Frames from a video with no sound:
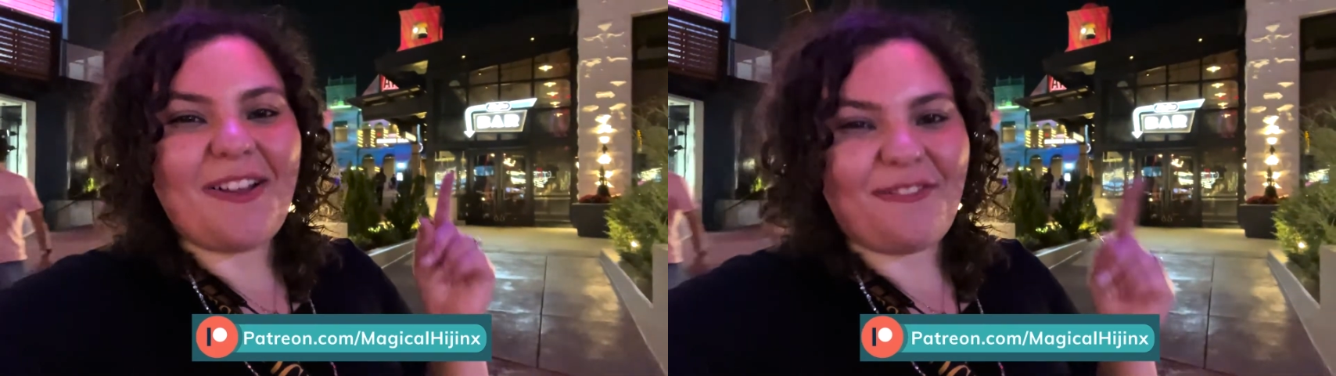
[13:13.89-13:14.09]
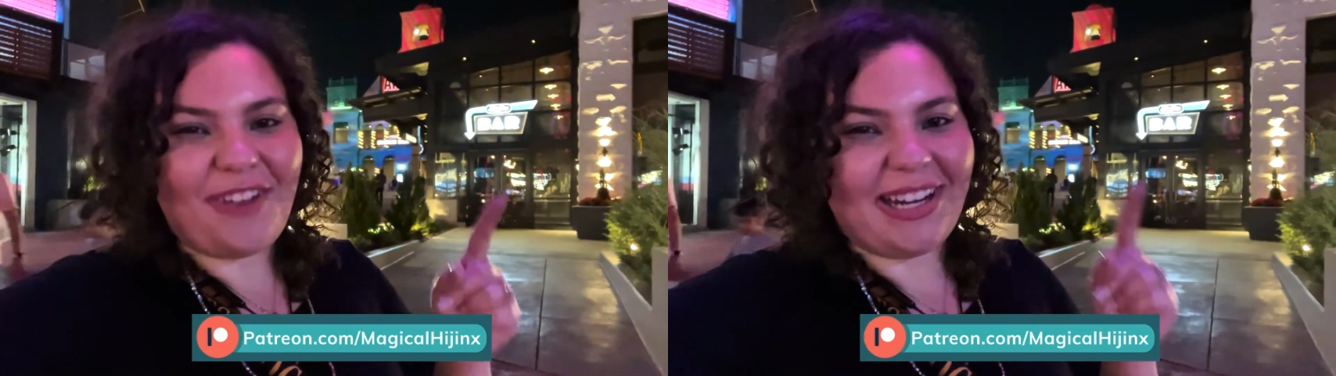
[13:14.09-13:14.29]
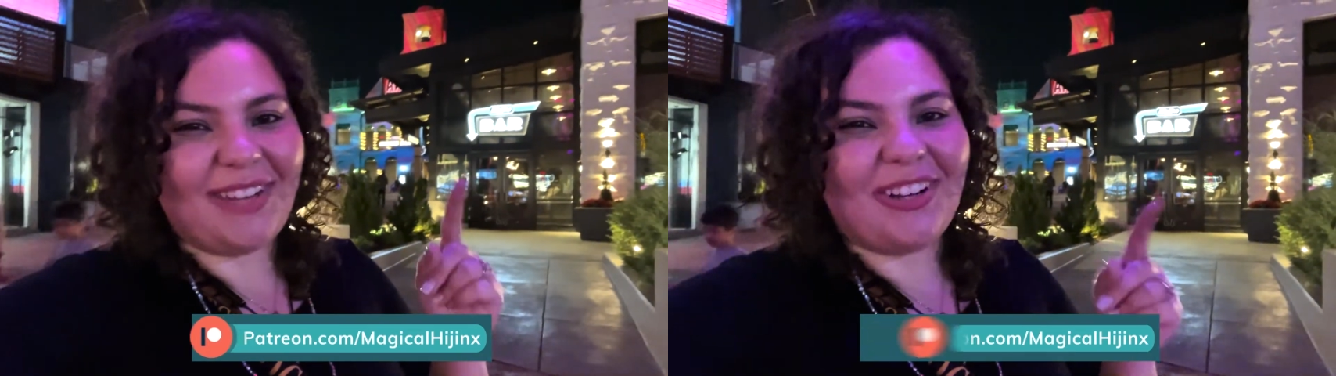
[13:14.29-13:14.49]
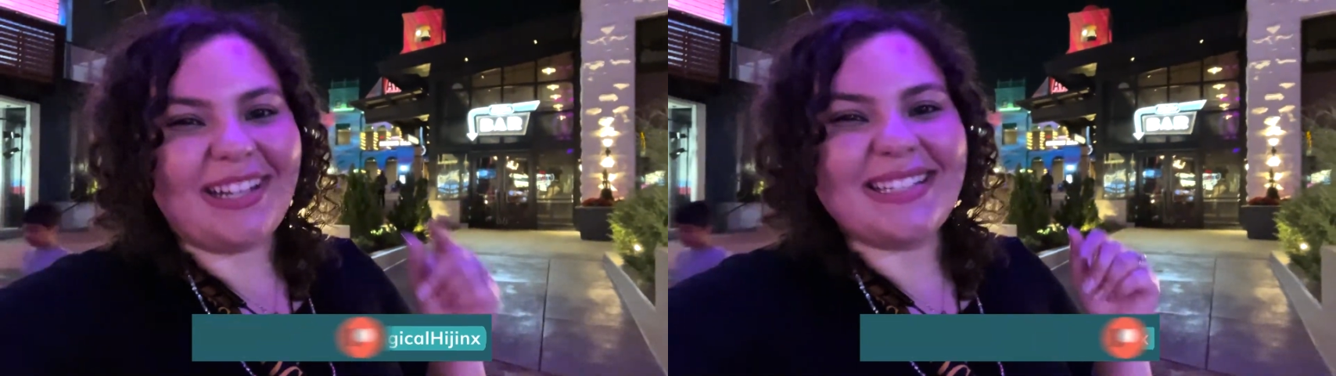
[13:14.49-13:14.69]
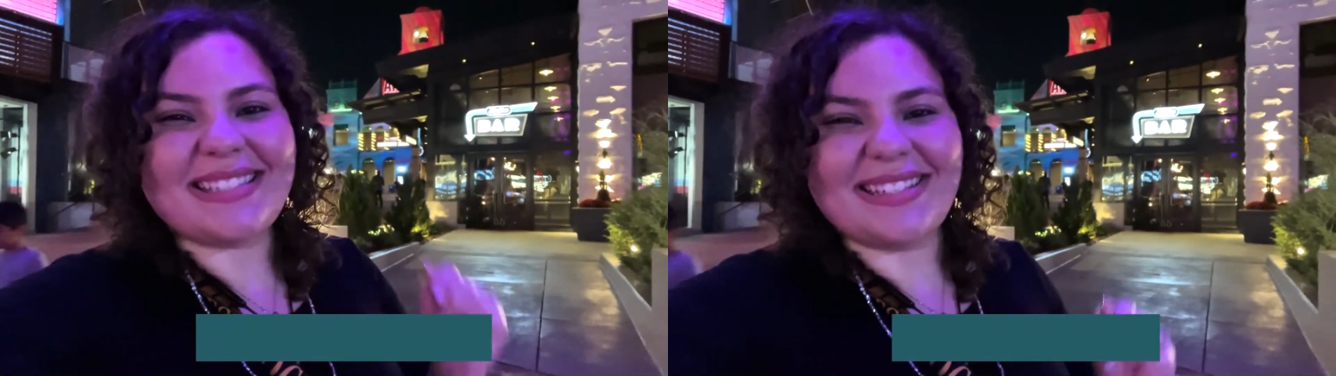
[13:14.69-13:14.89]
very,
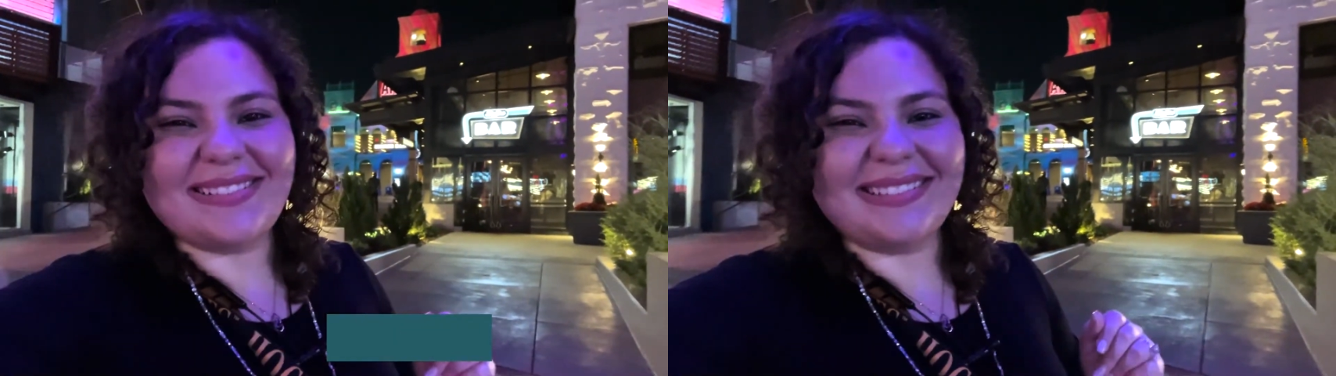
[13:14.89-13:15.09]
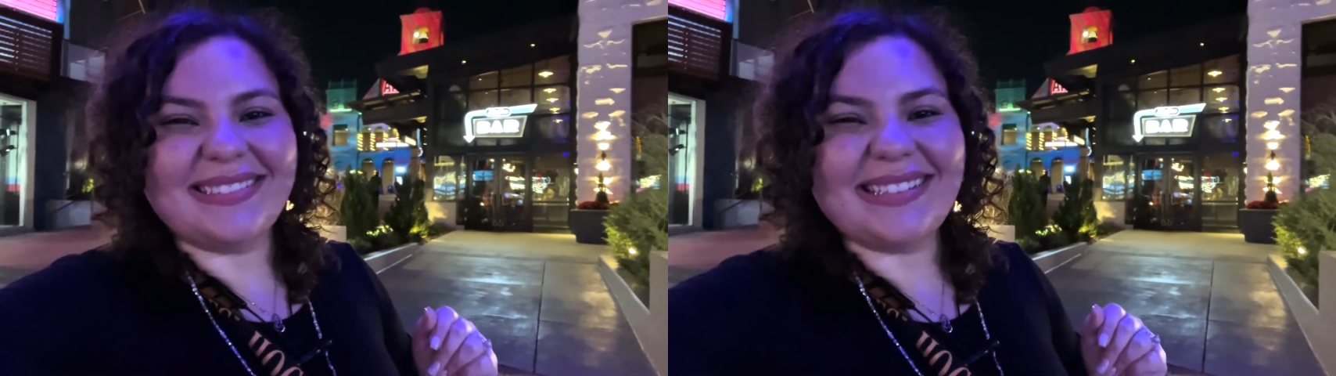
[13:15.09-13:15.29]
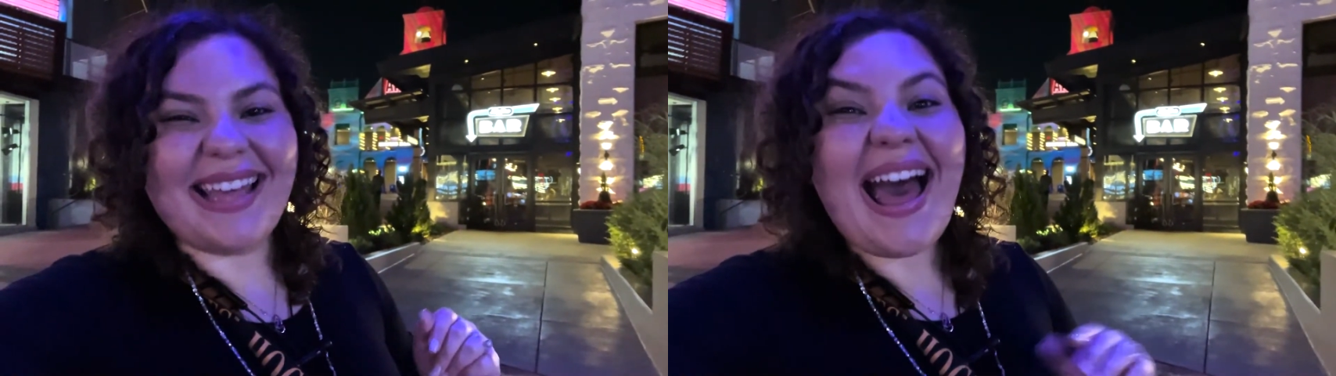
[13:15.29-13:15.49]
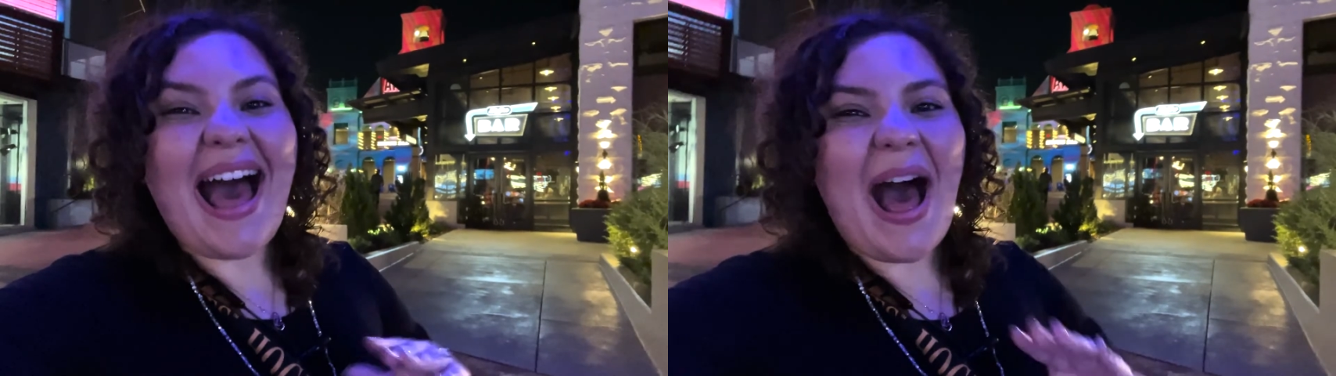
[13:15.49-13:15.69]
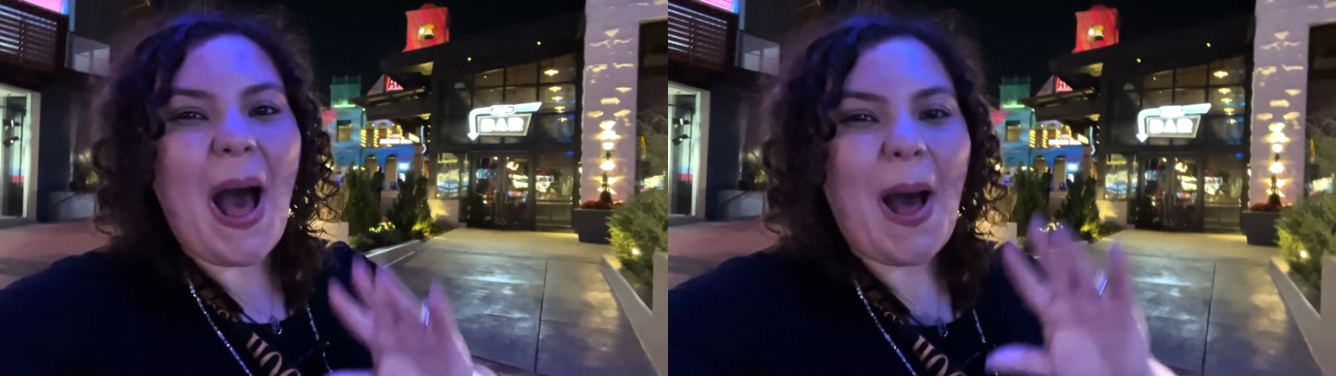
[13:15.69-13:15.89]
very soon.
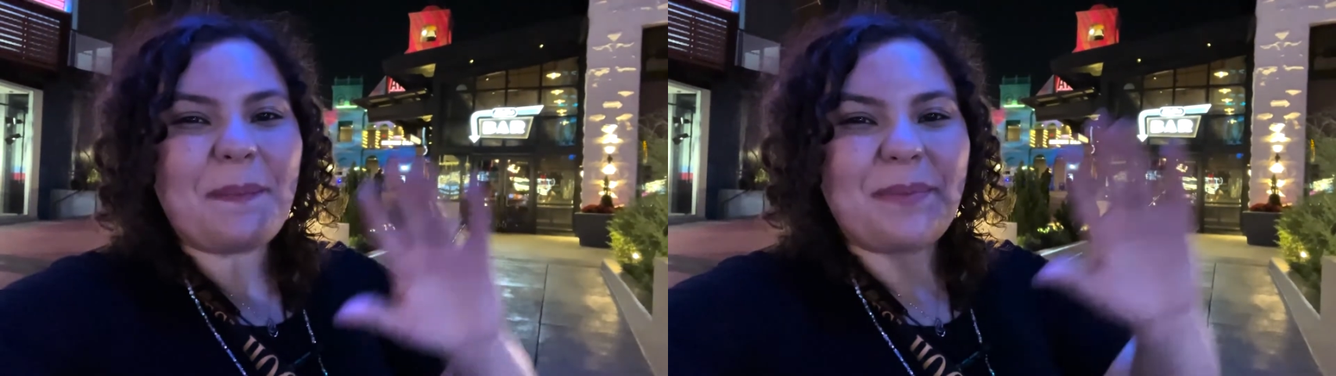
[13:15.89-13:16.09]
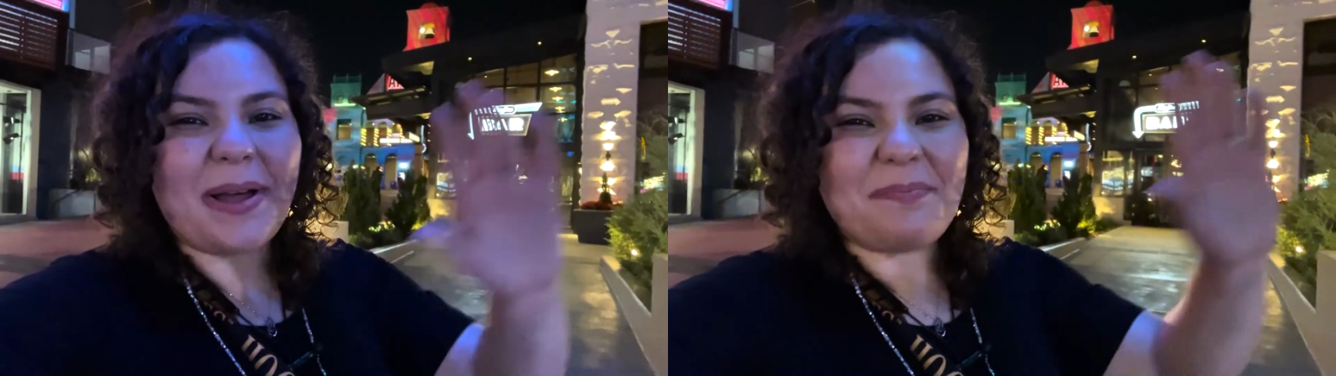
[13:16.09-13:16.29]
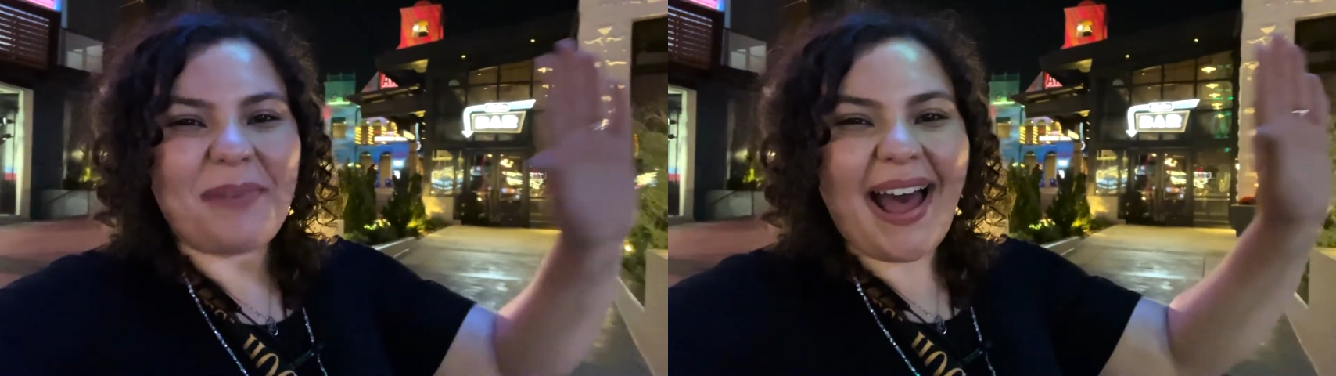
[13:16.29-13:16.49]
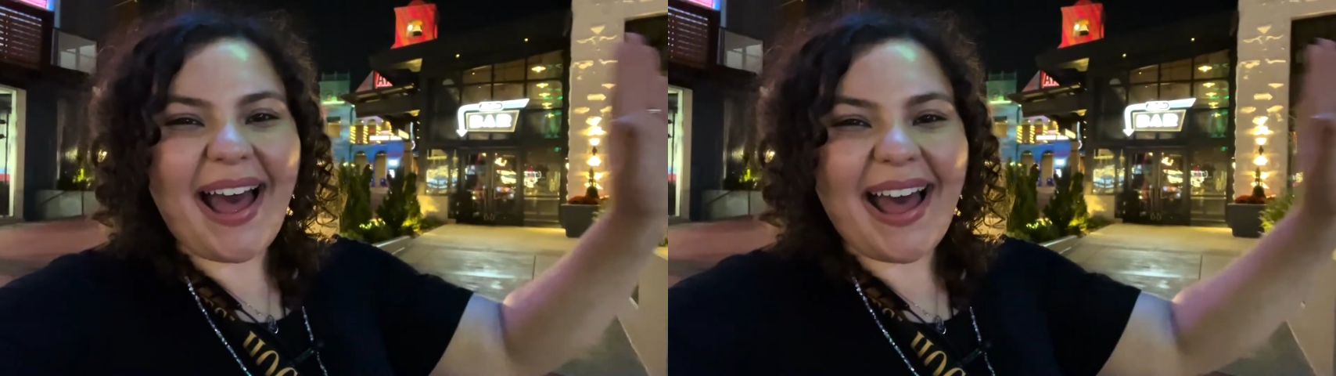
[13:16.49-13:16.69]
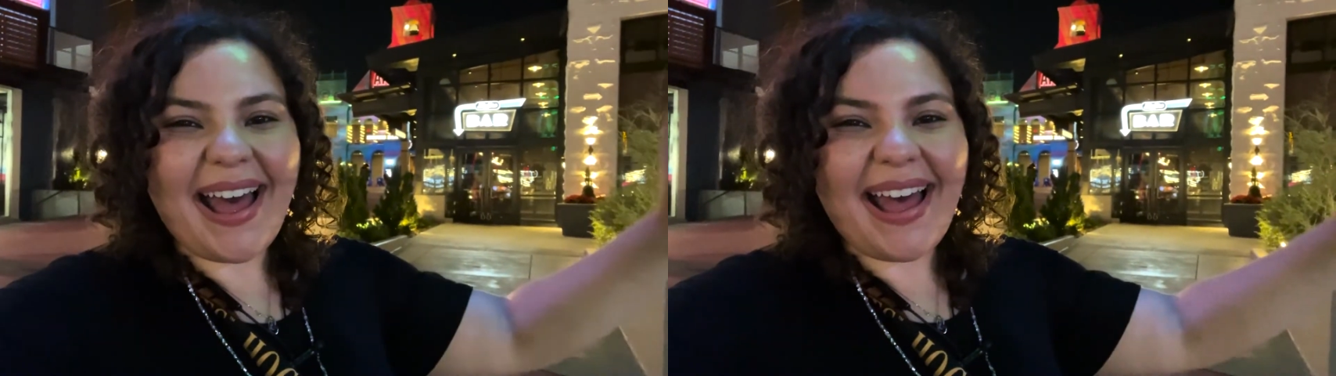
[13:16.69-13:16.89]

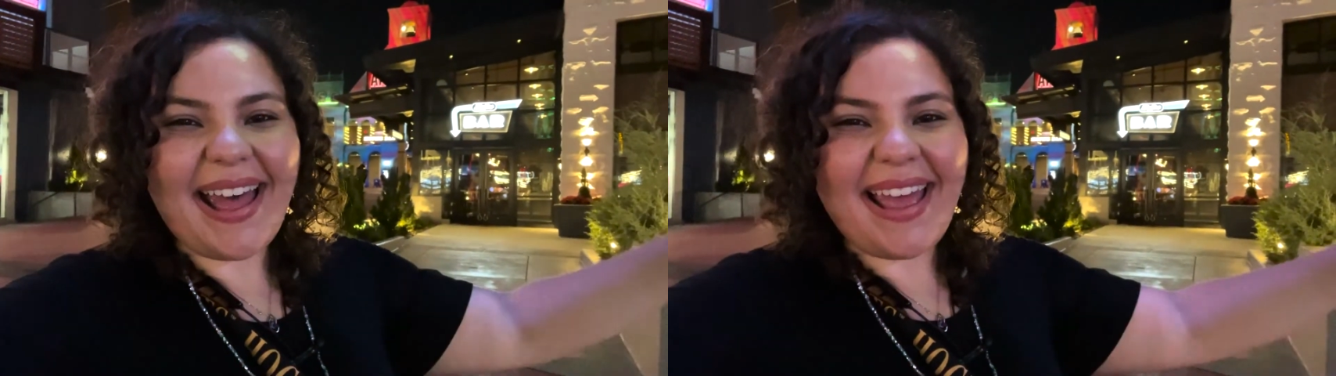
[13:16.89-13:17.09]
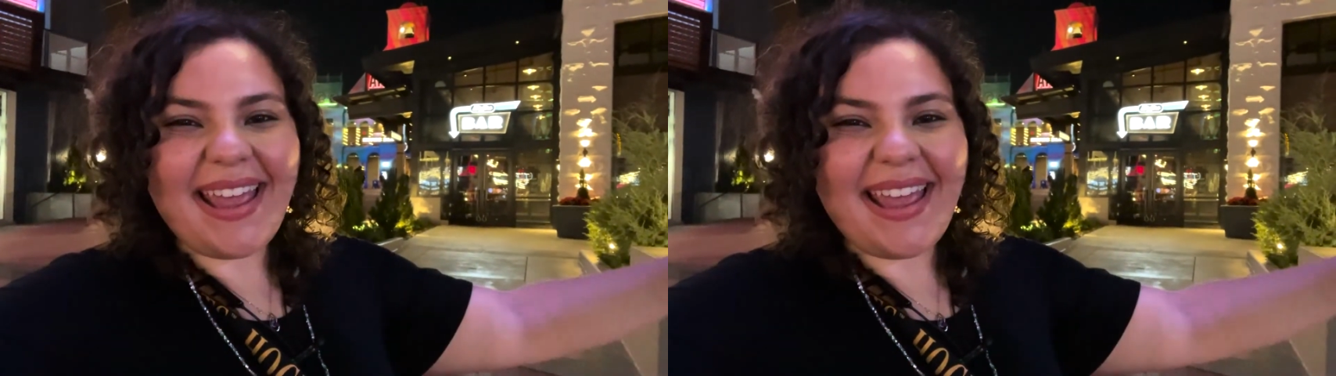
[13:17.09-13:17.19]
Bye-bye.